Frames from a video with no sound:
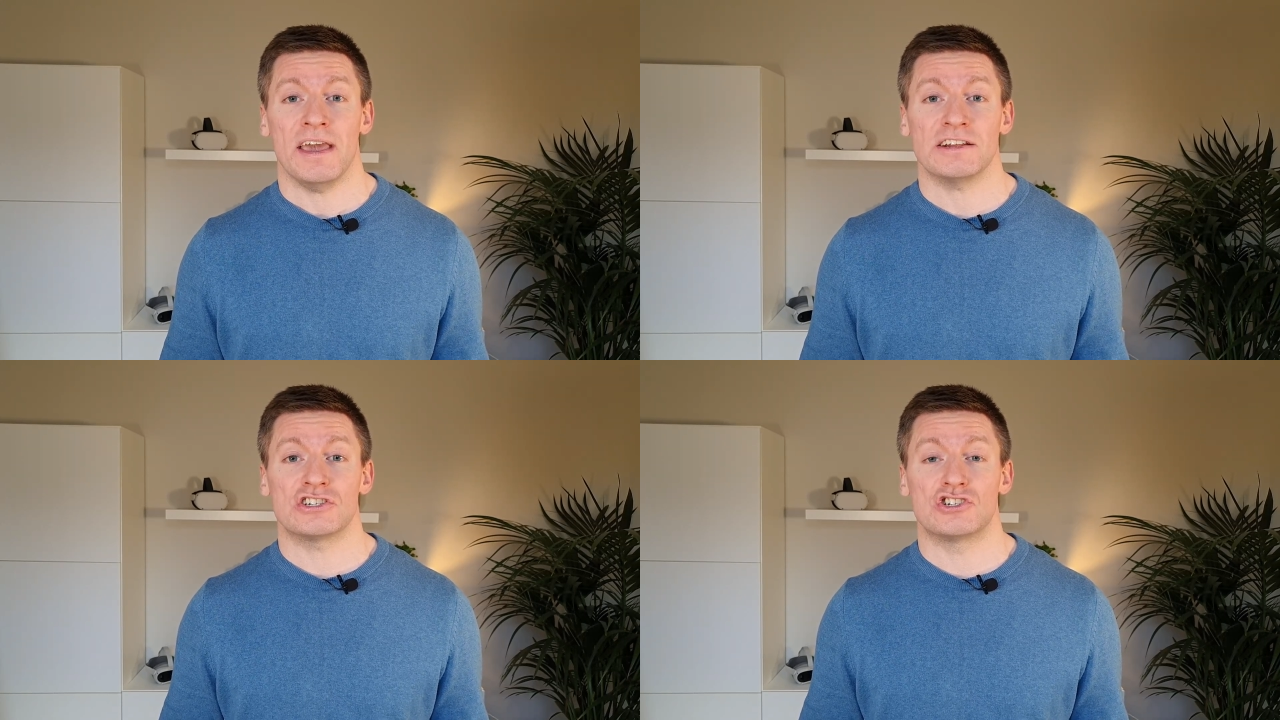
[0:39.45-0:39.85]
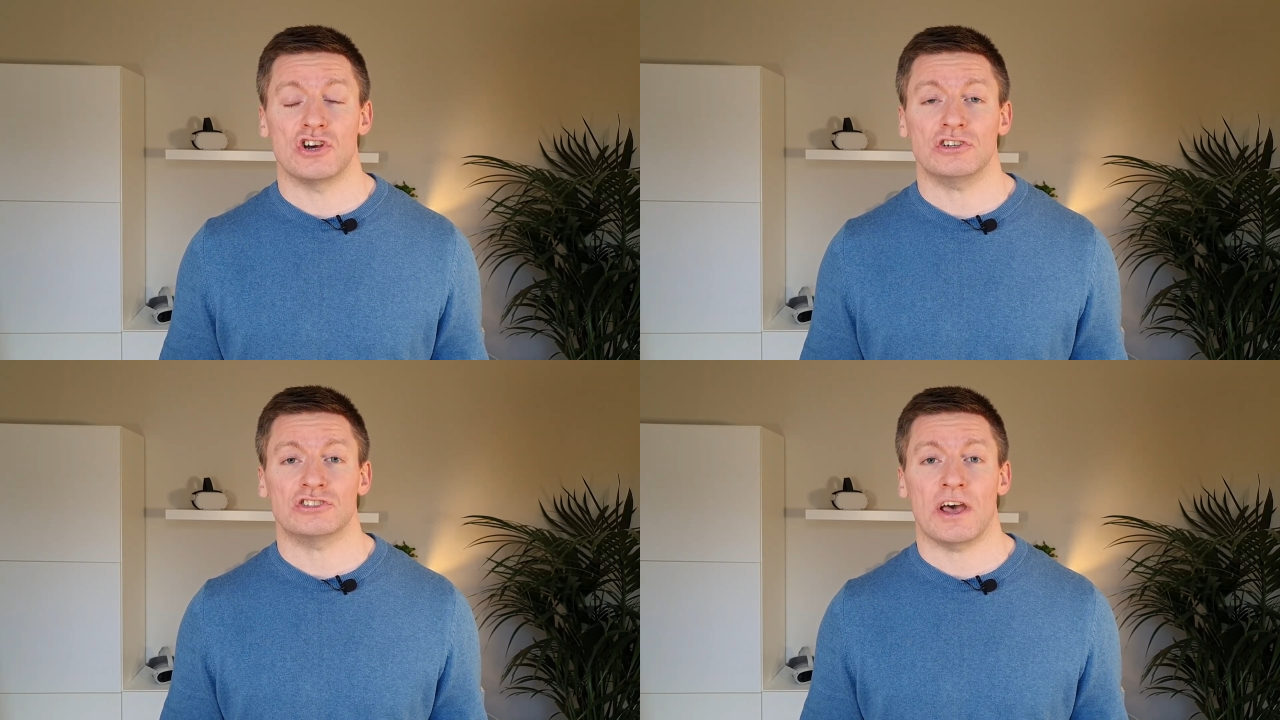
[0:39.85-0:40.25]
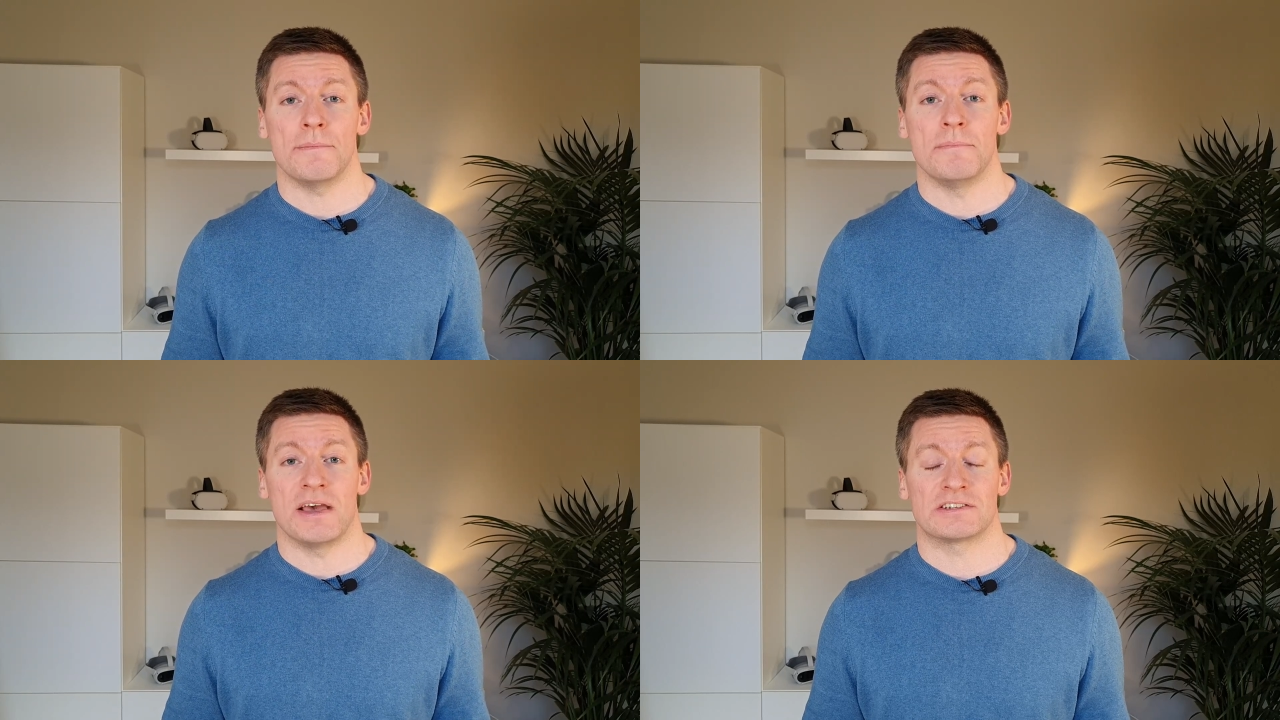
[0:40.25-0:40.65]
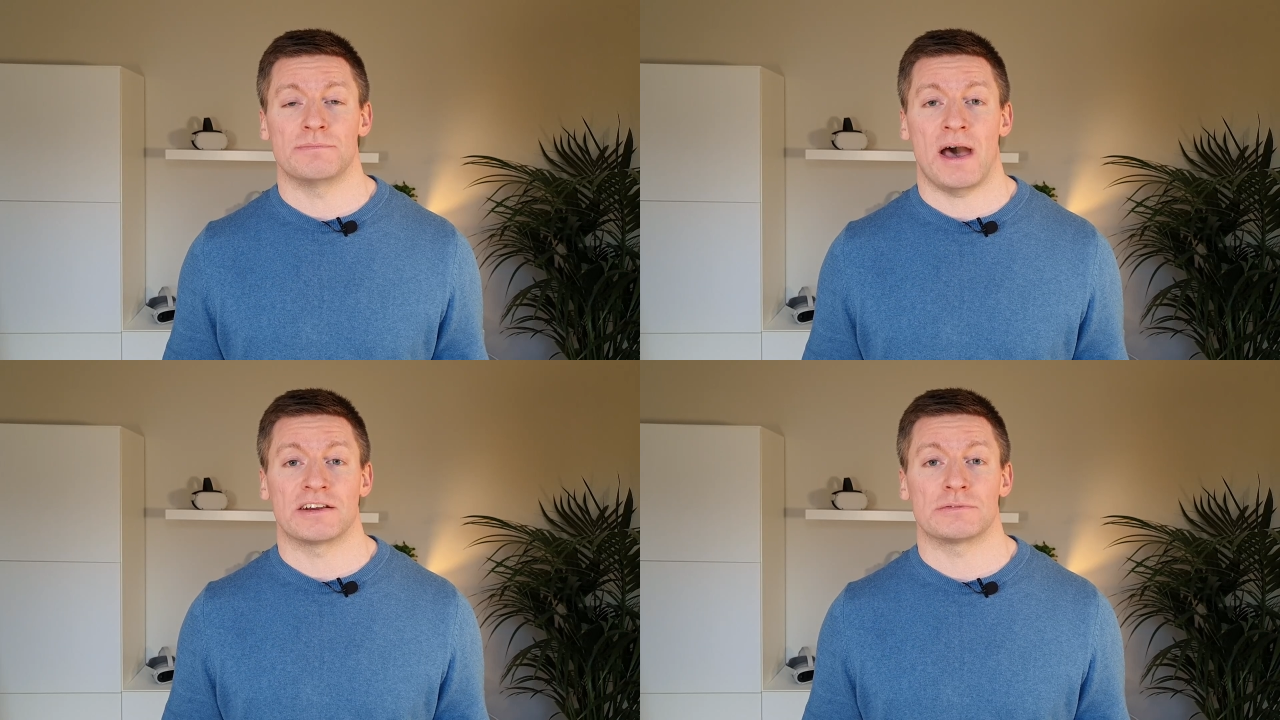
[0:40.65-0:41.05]
It's just a
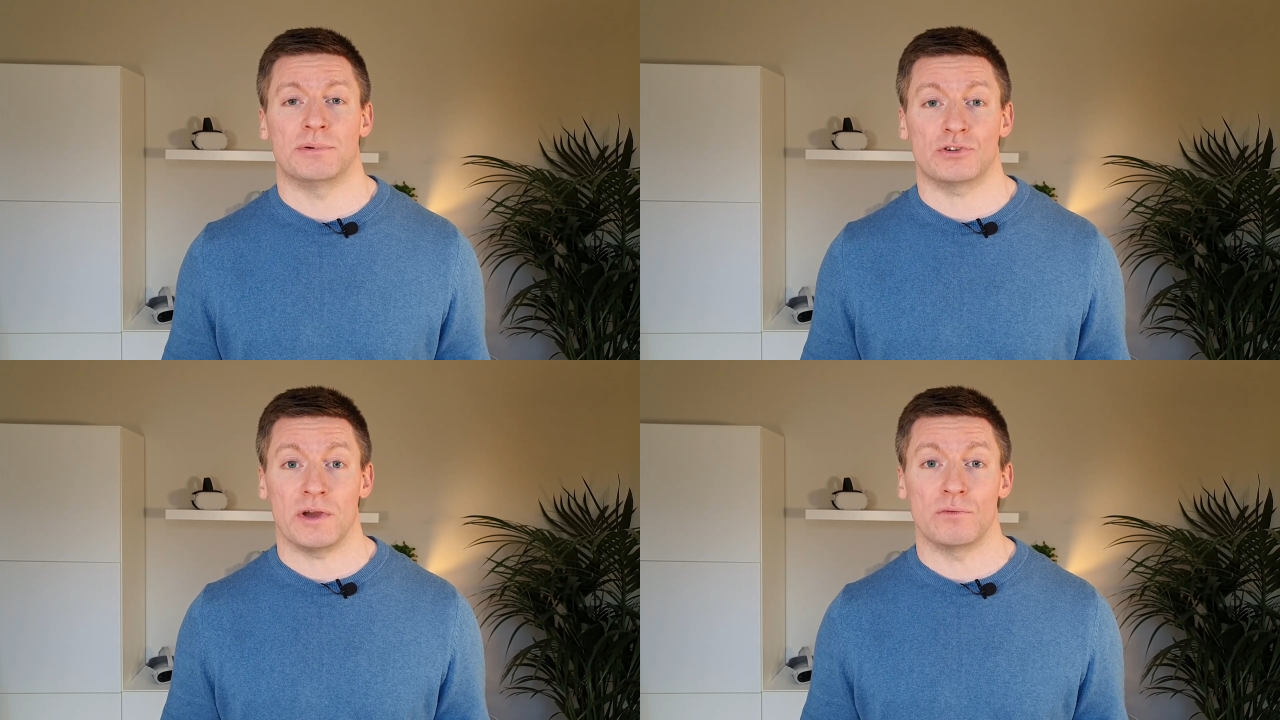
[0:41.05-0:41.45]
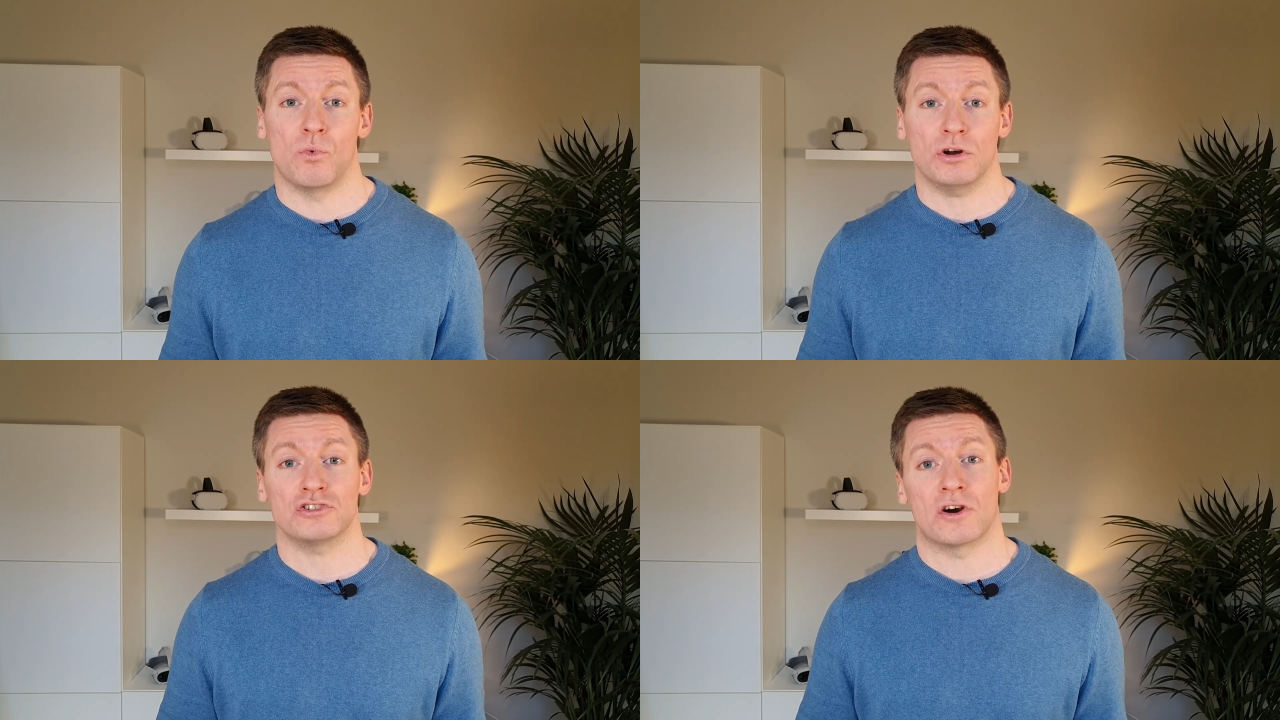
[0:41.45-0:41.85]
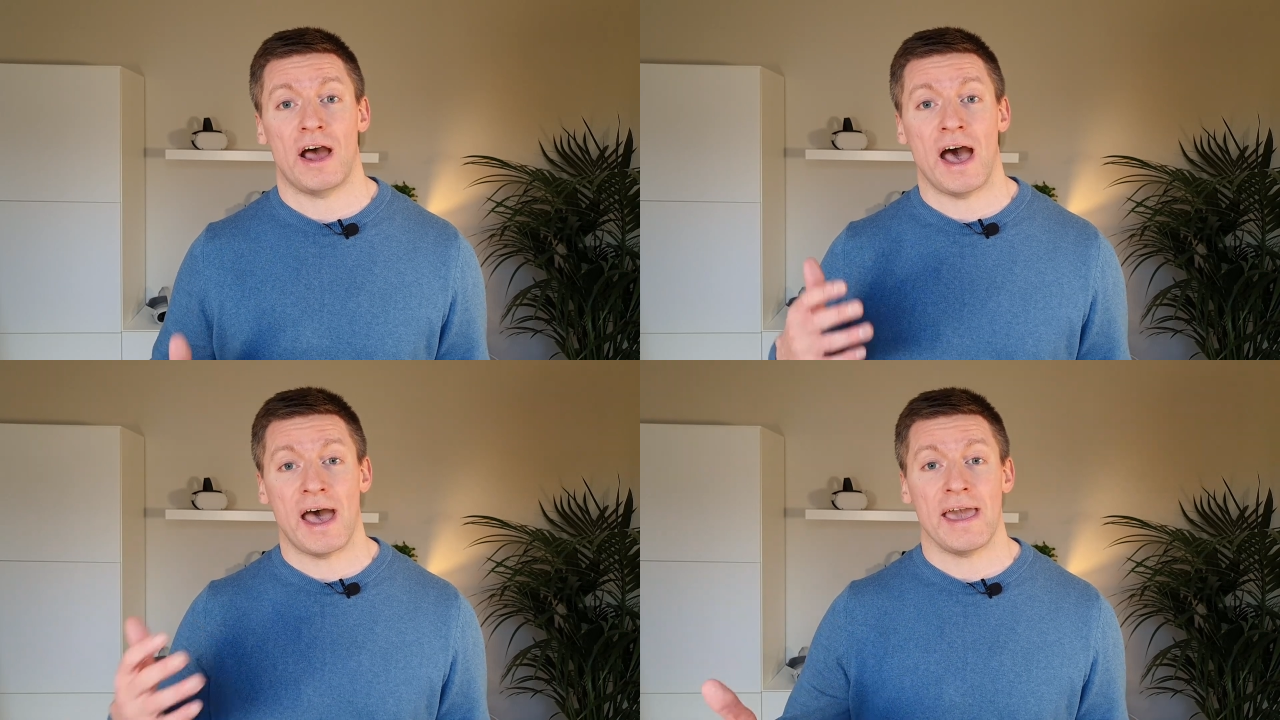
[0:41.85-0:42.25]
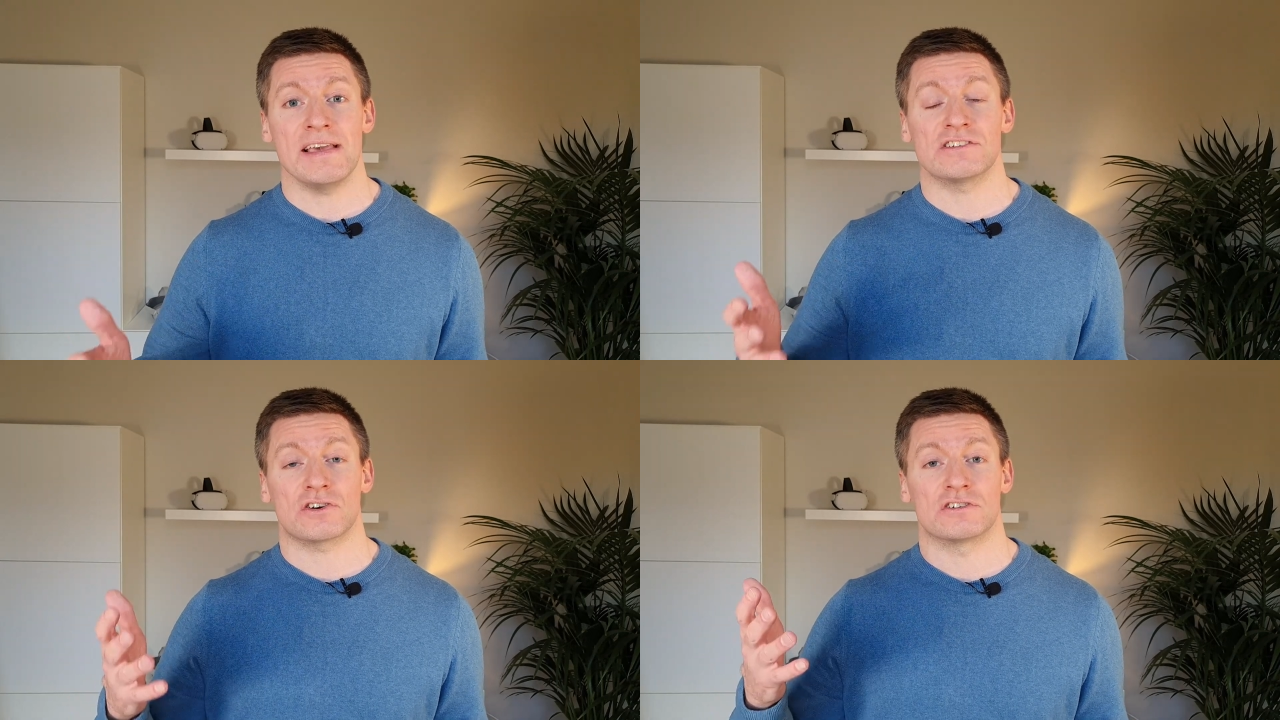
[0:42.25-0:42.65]
mismatch between what your
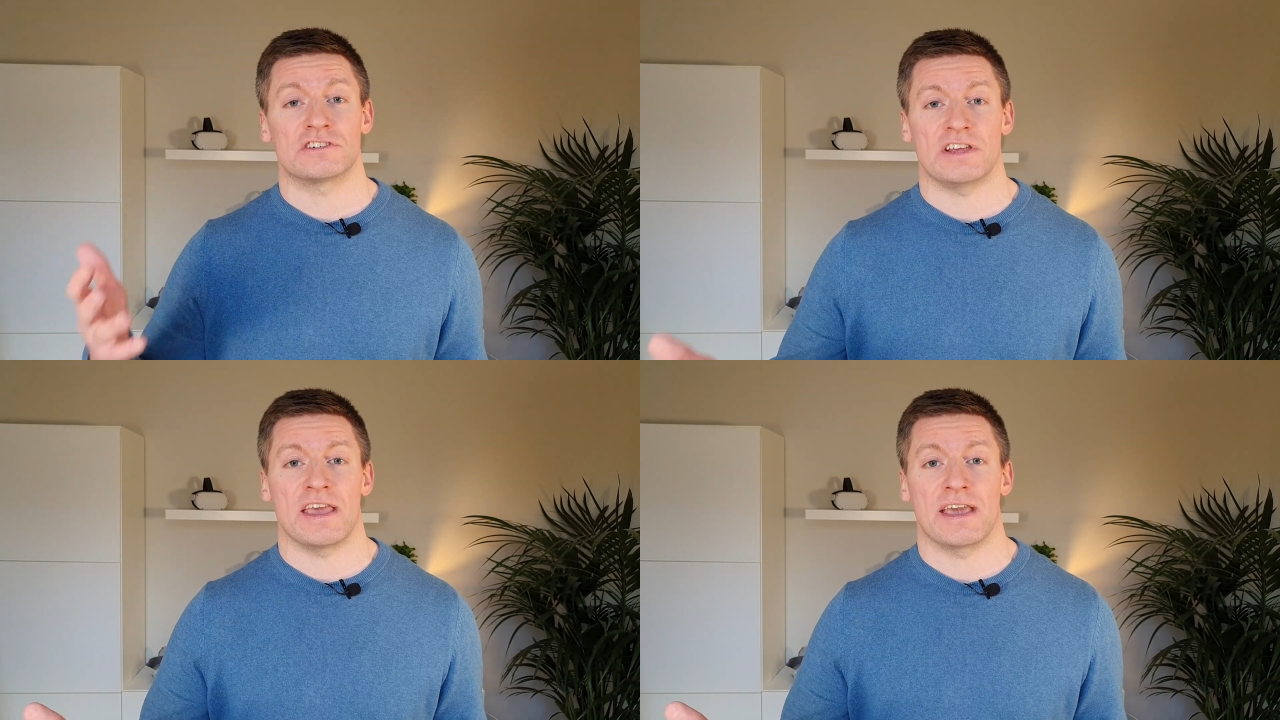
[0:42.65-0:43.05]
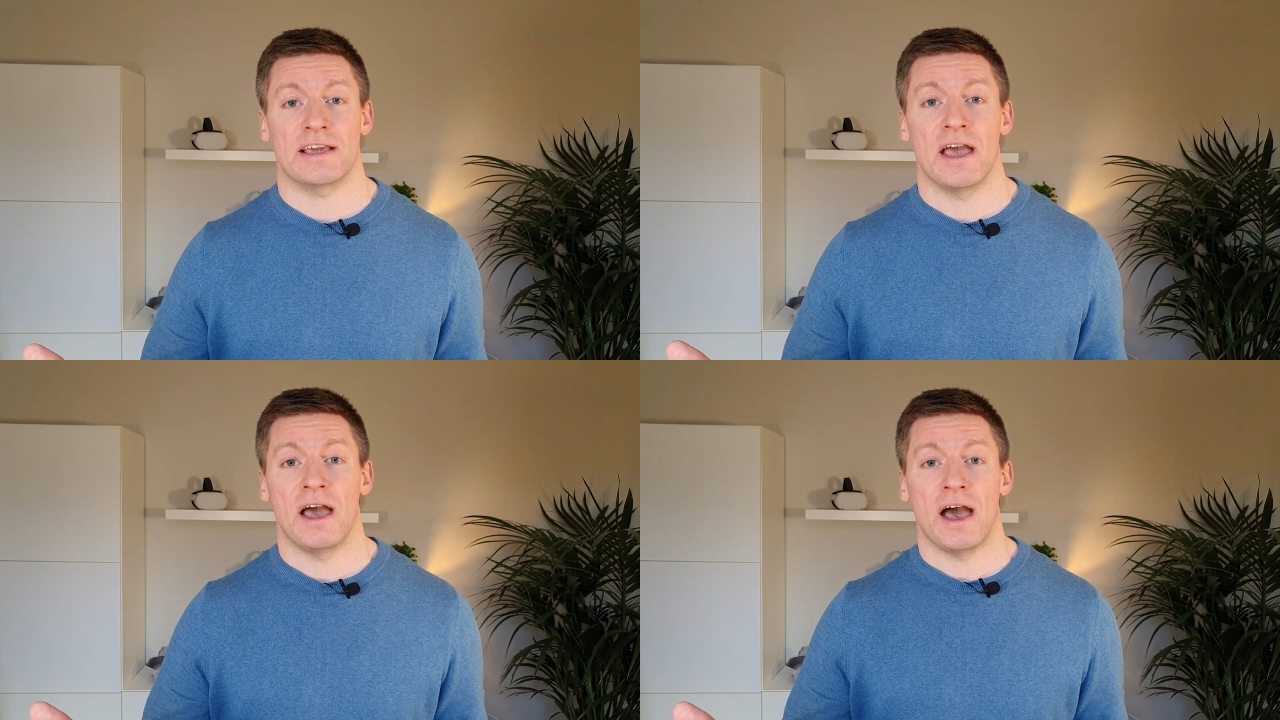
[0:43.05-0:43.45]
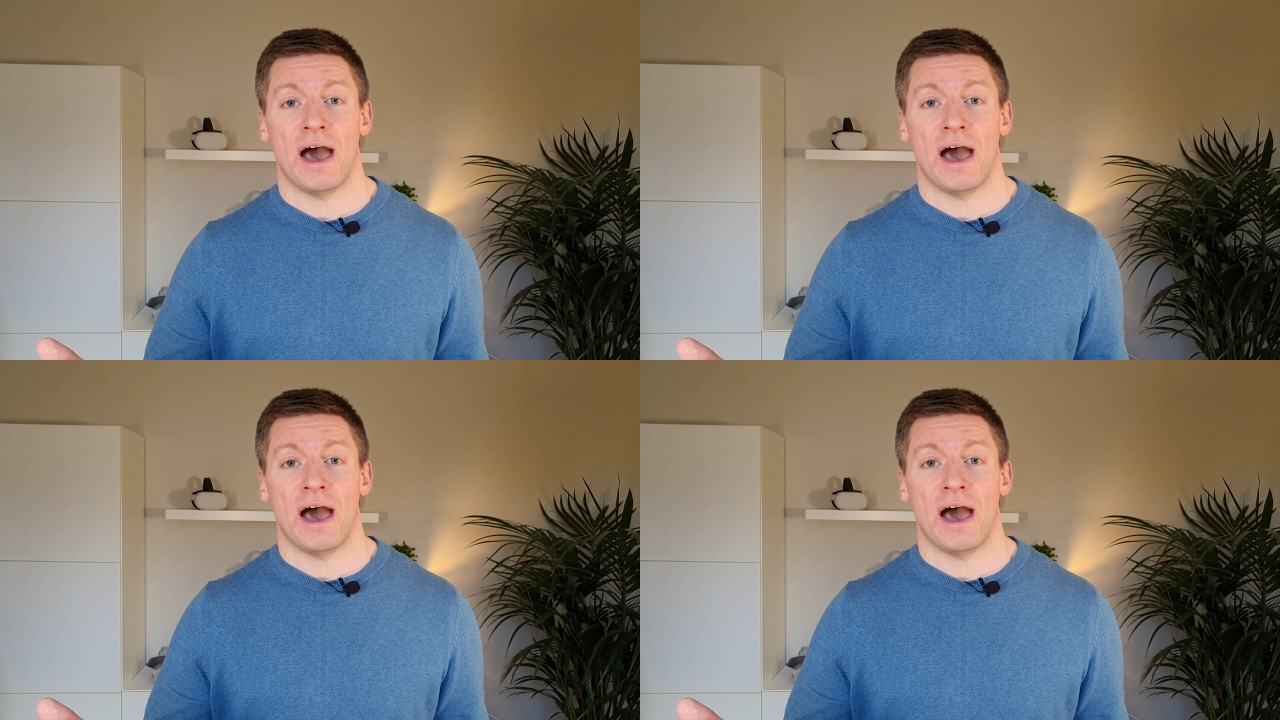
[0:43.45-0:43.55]
eyes are seeing